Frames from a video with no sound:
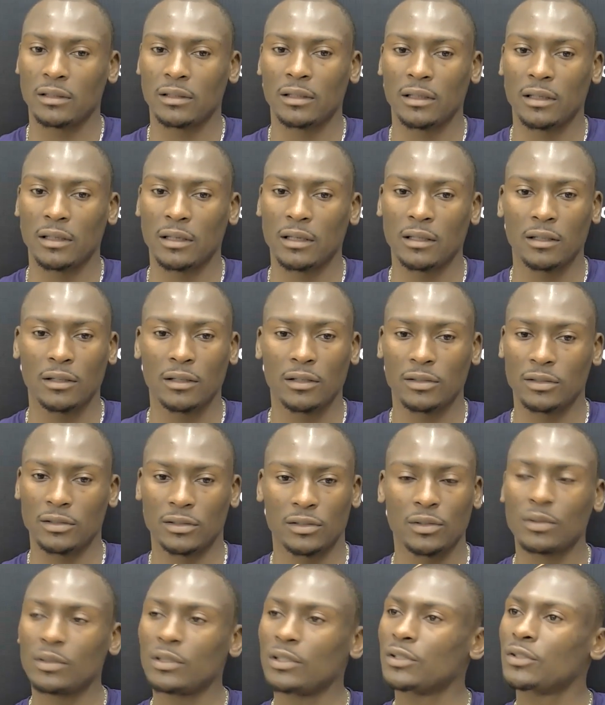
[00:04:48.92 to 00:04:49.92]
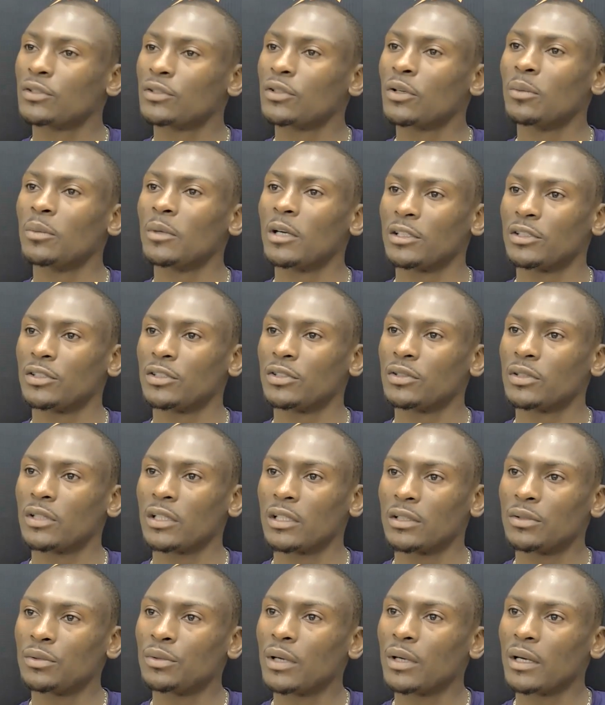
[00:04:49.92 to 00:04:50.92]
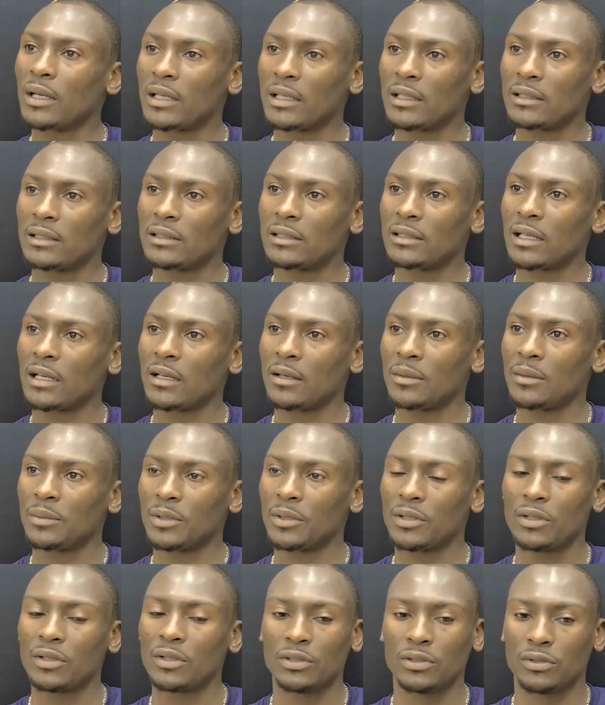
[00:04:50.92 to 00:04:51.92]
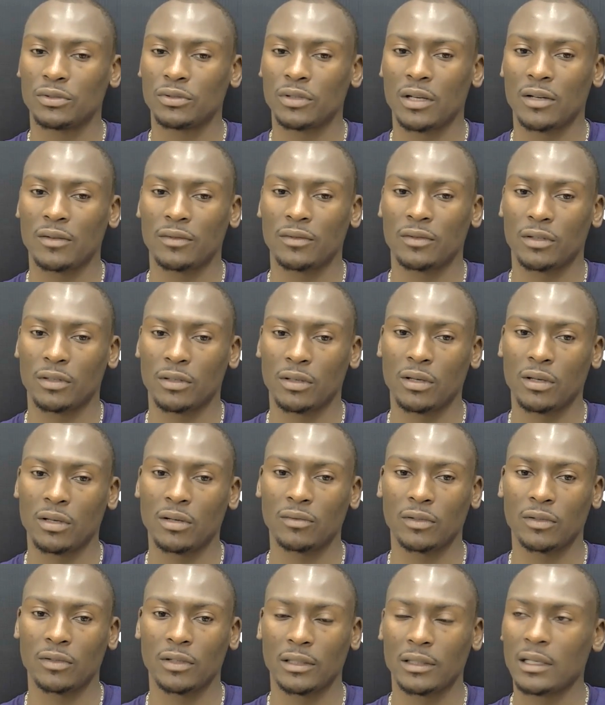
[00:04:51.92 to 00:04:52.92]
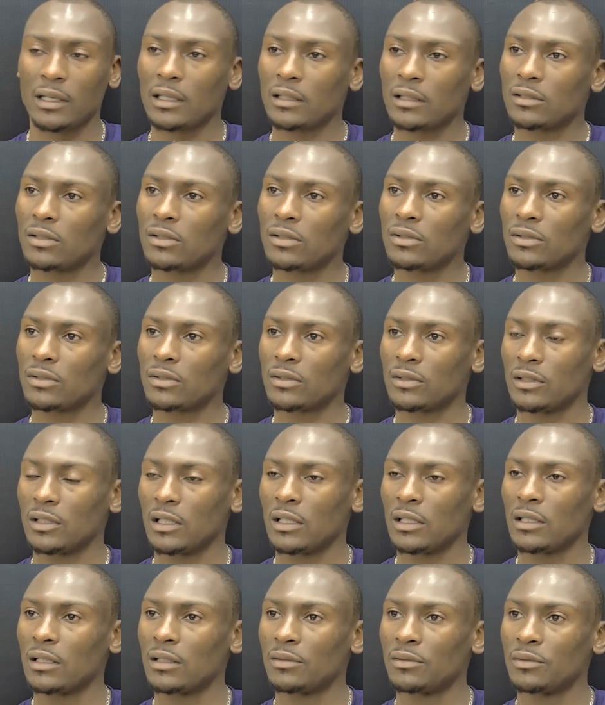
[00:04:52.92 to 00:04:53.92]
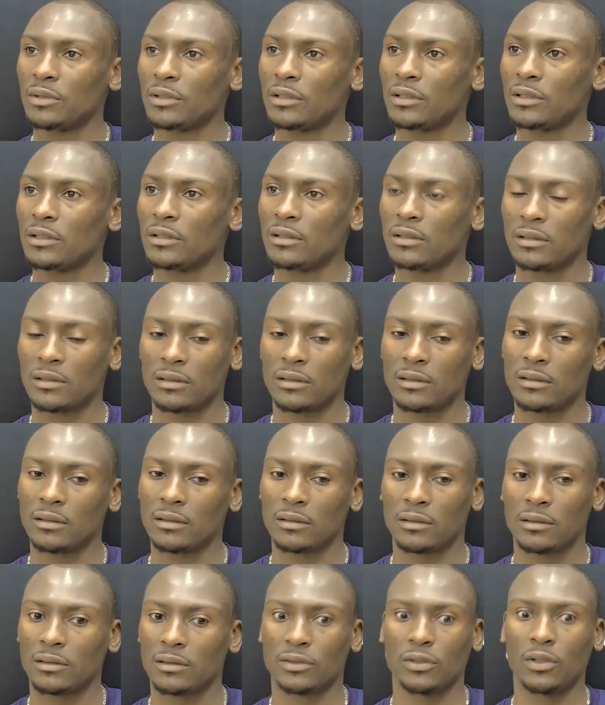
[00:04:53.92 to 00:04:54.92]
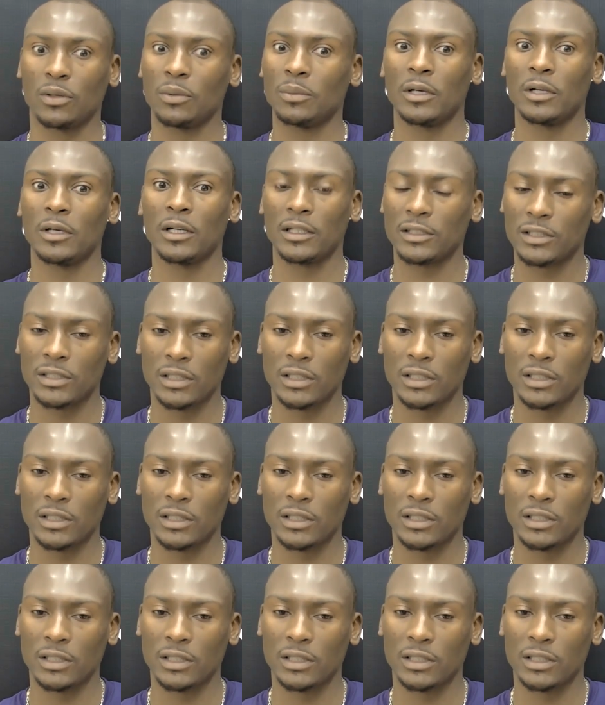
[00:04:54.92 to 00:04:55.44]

and there's only so much you can do at that time because you have your loved one that's also dealing with so much.